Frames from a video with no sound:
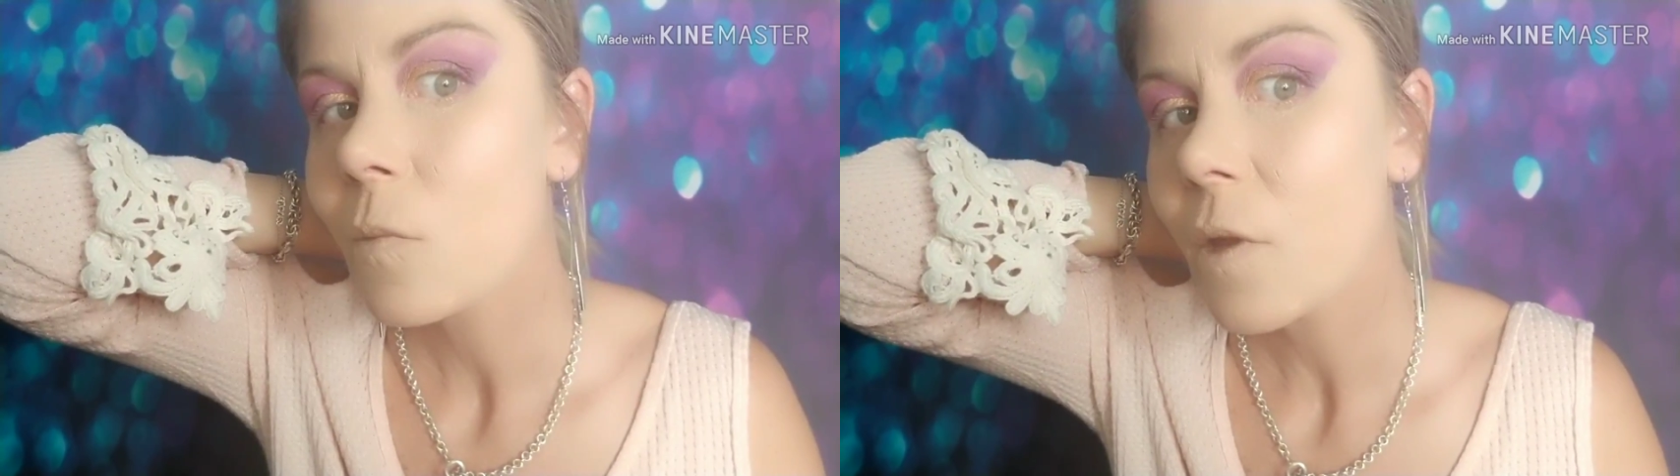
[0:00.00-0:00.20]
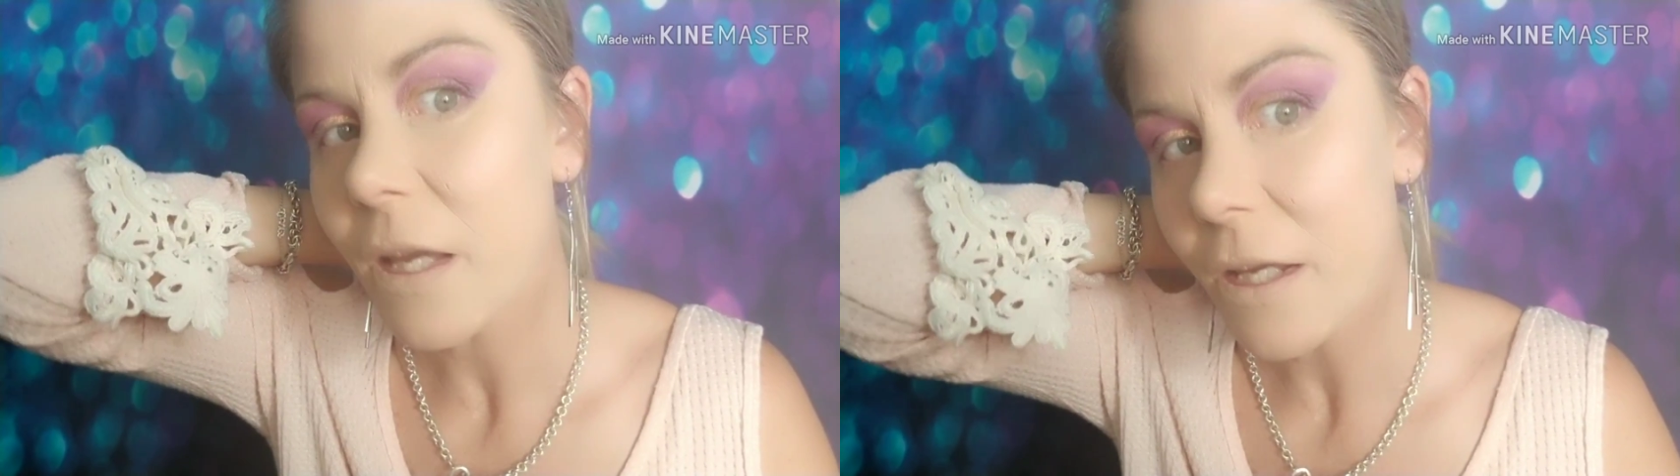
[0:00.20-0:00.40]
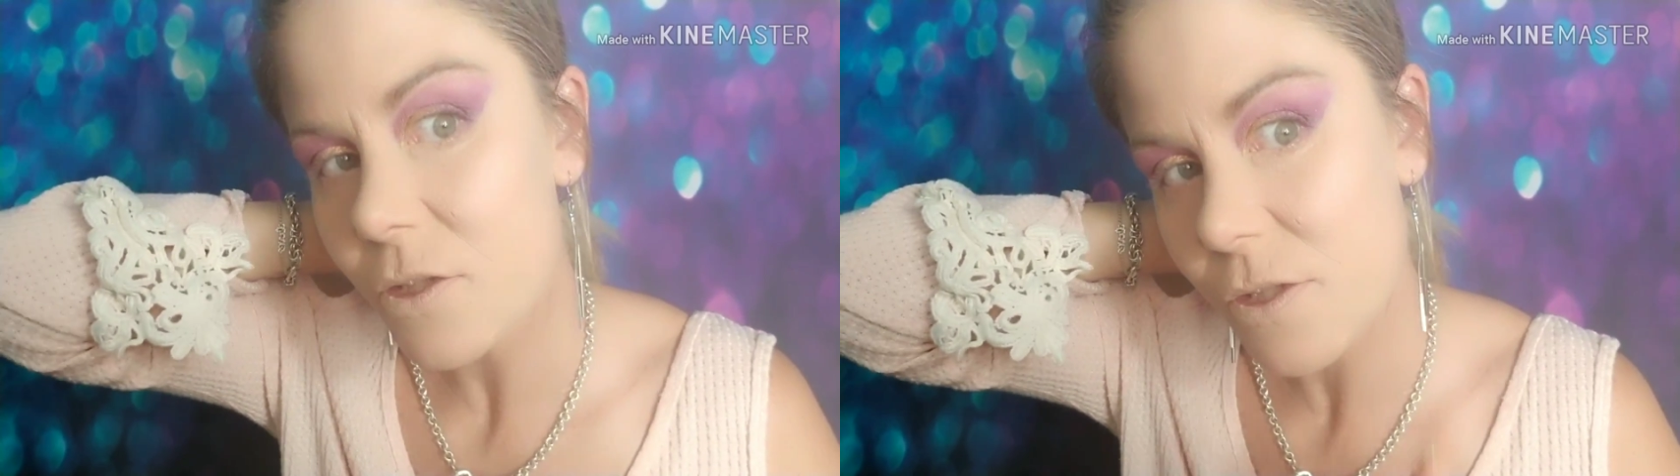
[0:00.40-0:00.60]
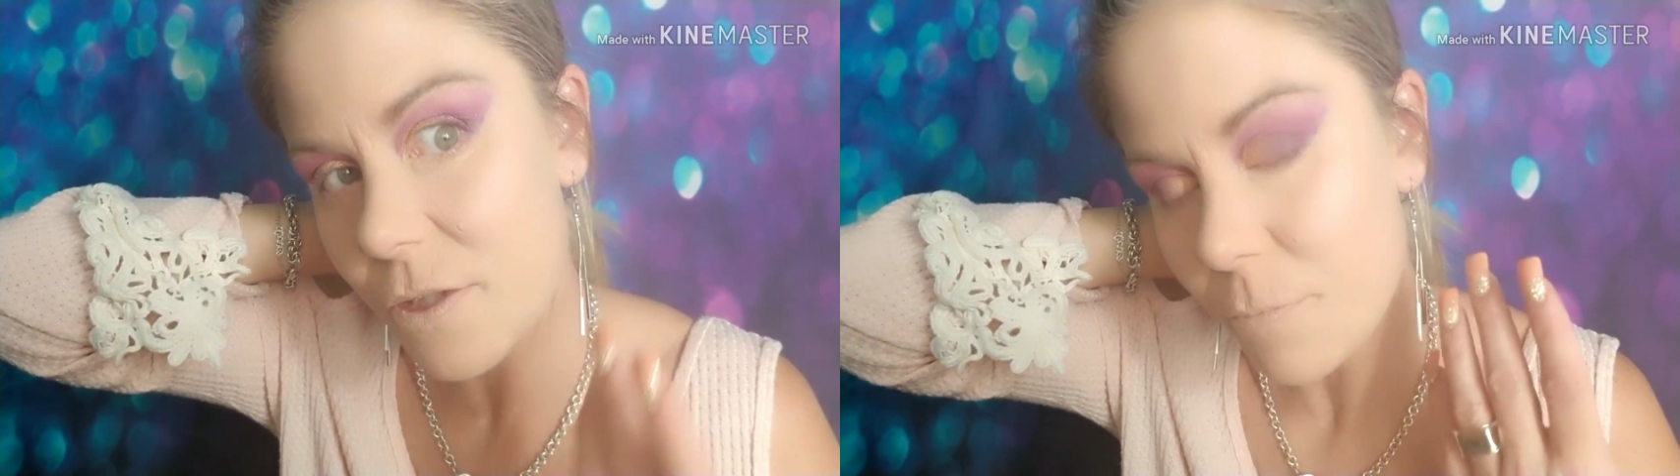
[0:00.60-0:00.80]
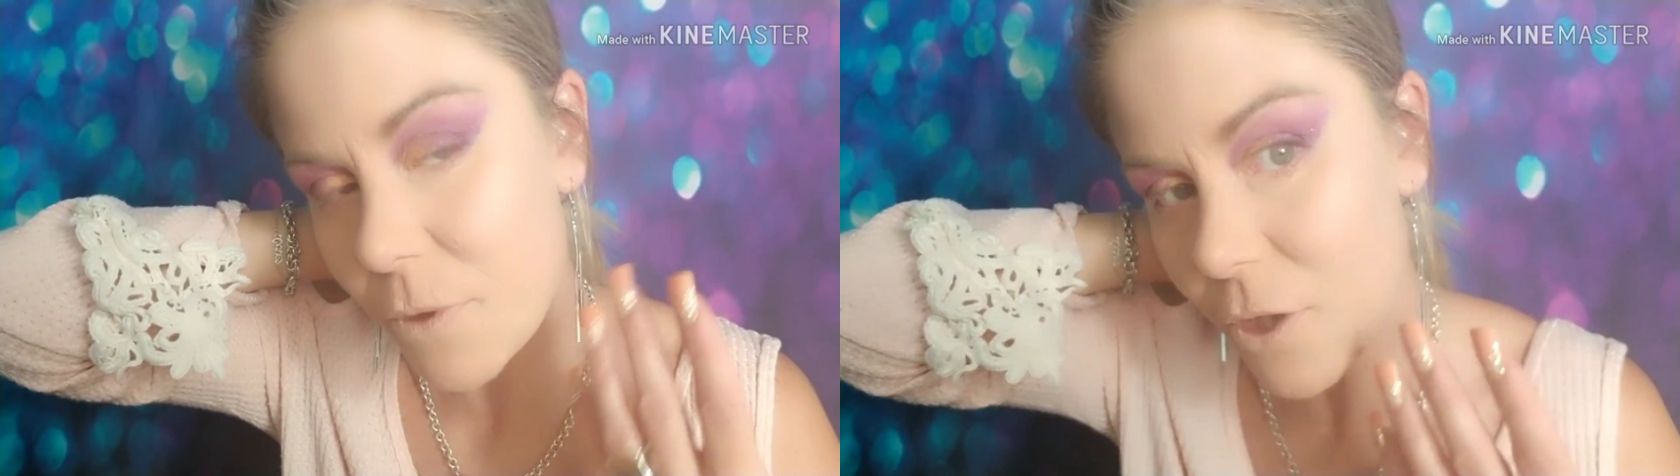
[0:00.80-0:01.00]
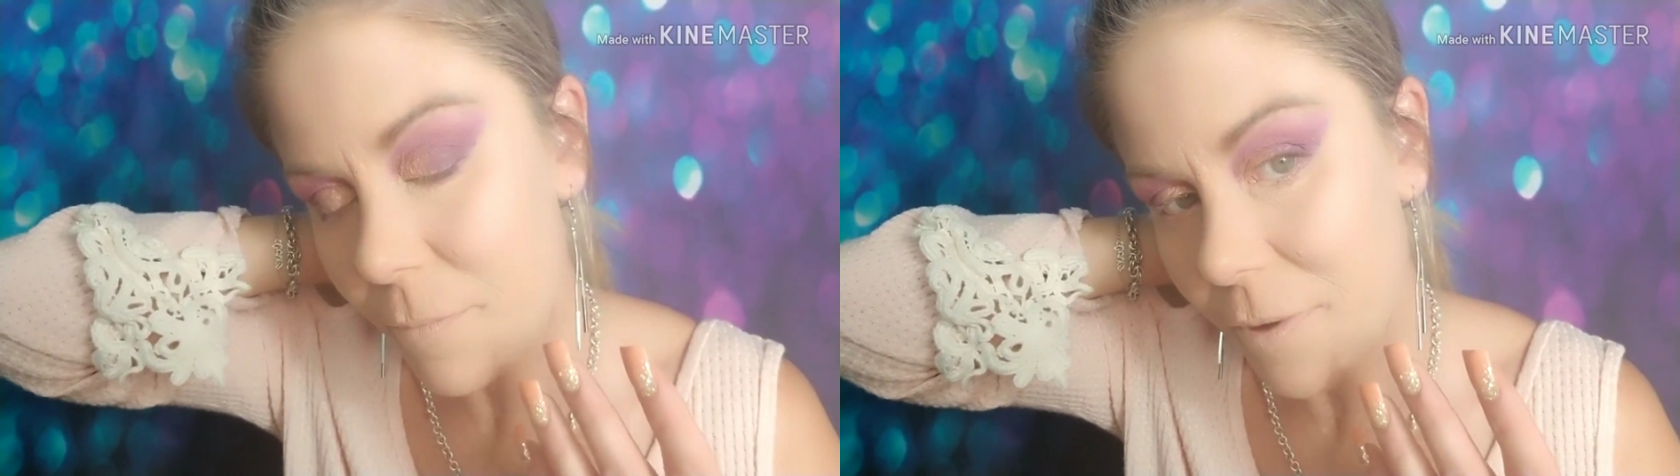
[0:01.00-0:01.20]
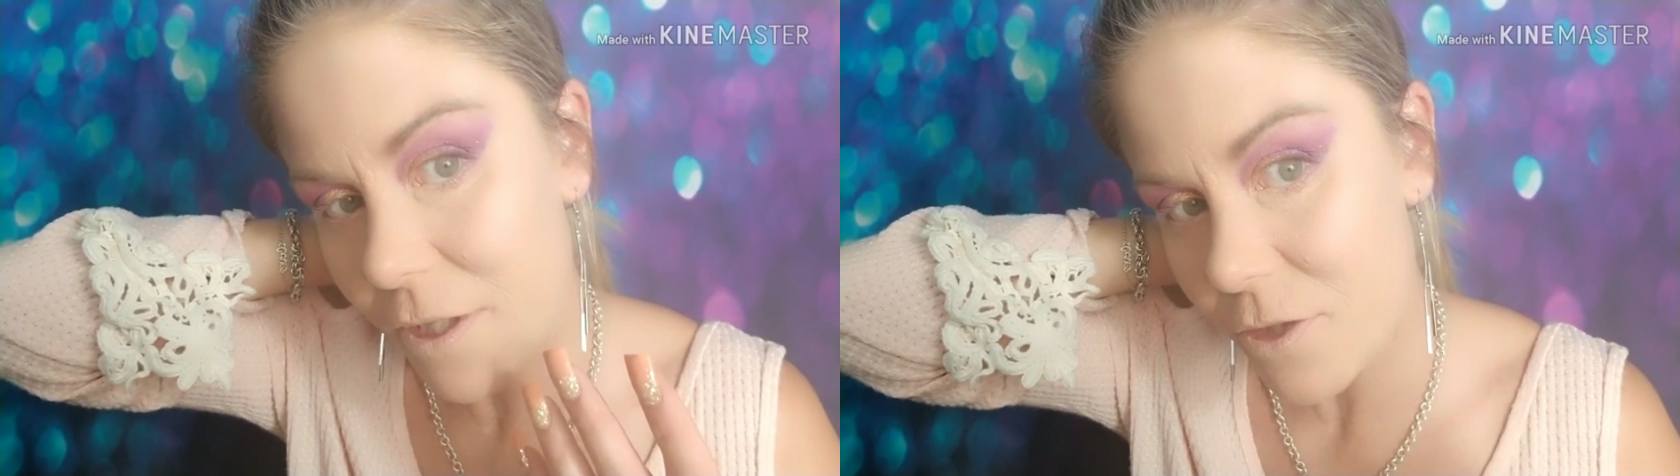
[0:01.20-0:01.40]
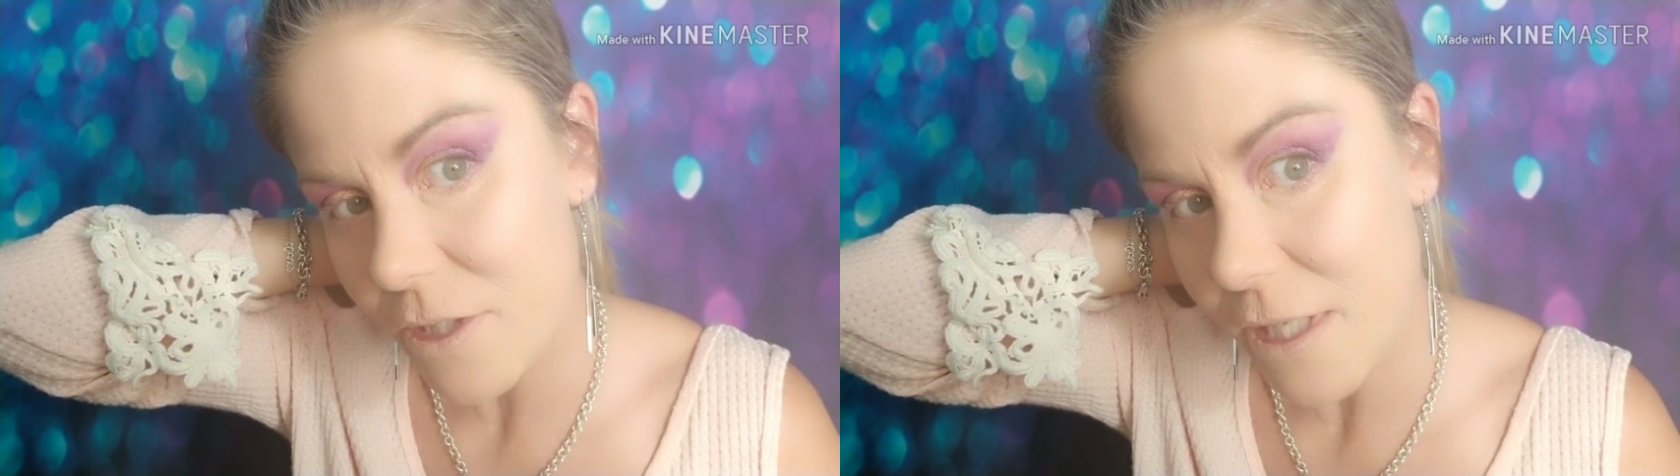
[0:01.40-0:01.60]
Here's the Beauty
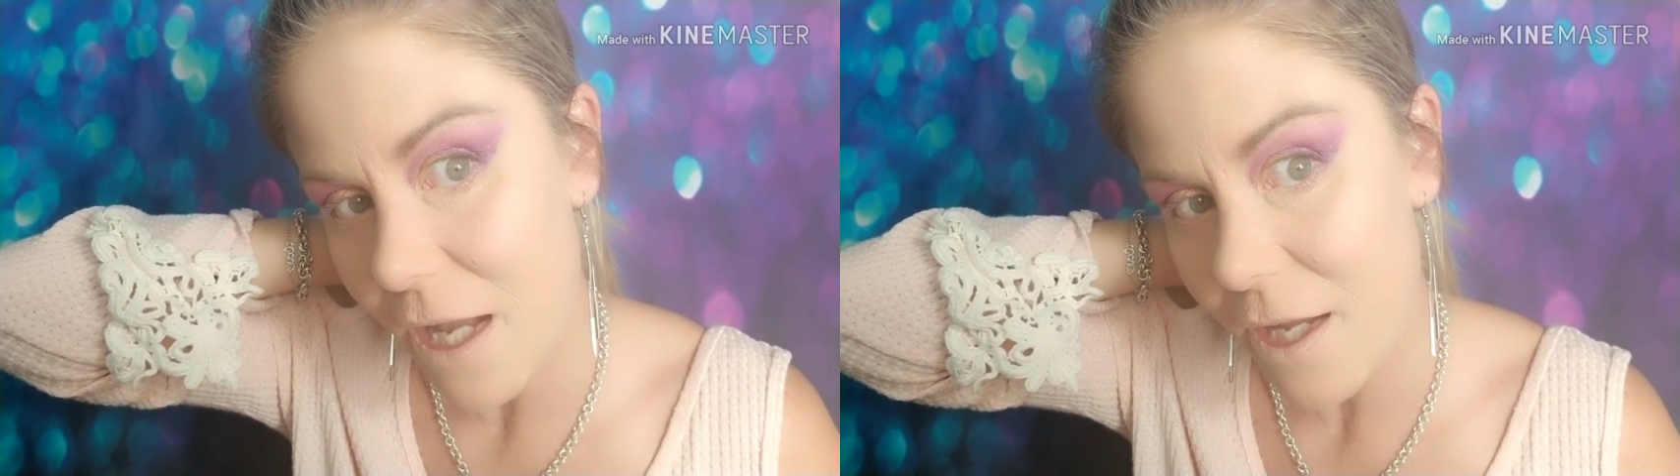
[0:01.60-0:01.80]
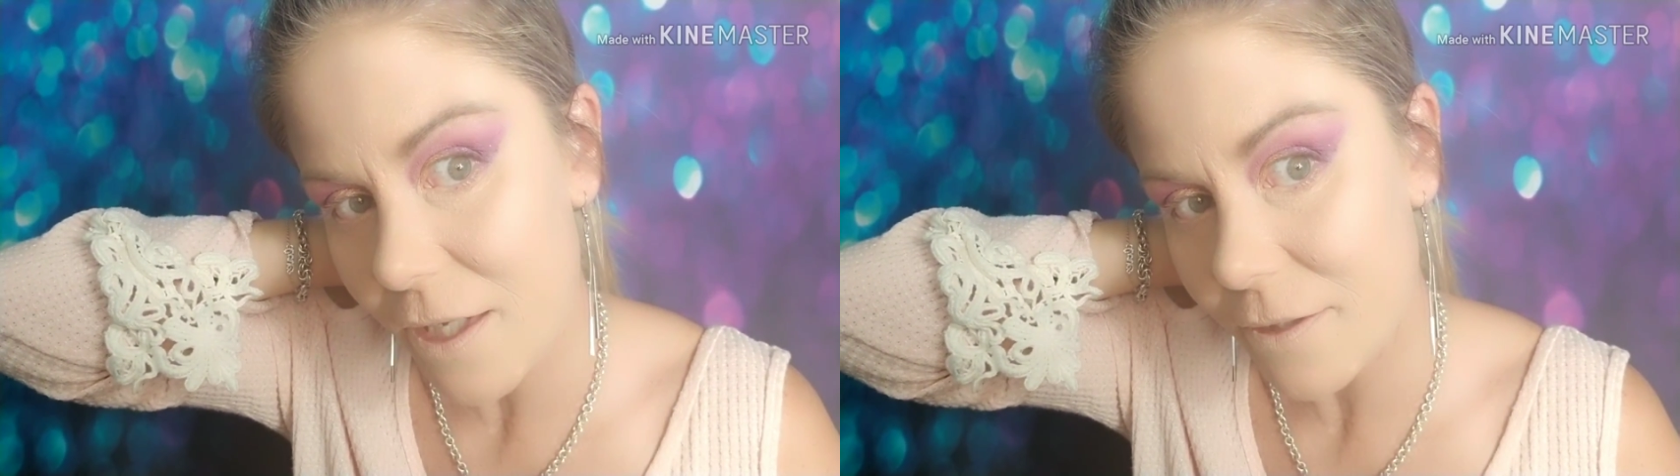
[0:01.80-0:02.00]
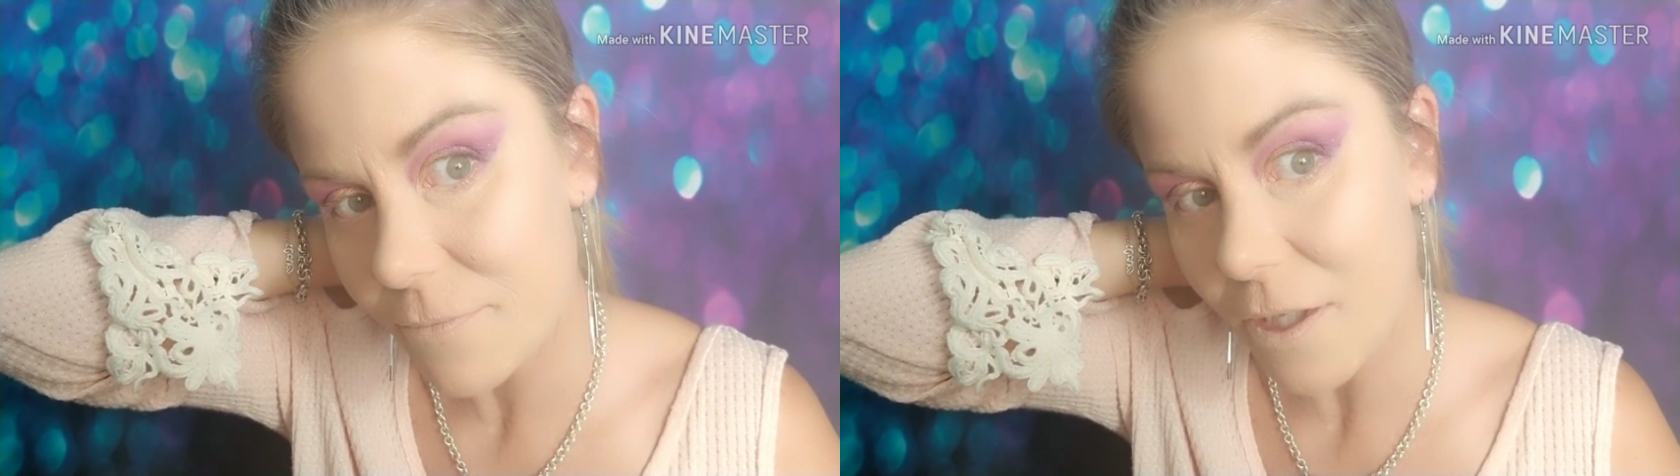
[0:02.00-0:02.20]
Blender side.